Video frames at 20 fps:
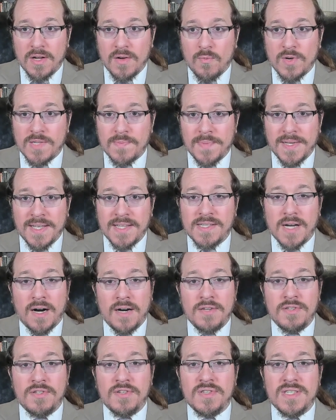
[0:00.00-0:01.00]
which means
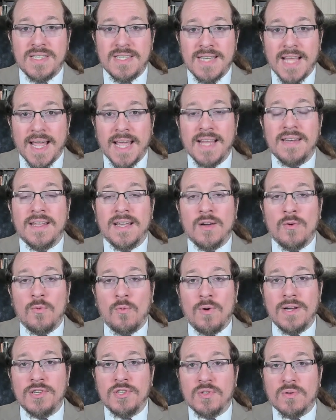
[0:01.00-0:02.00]
understanding
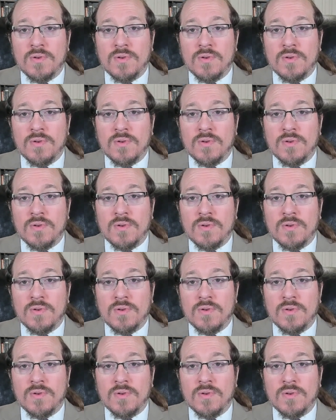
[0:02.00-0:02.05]
what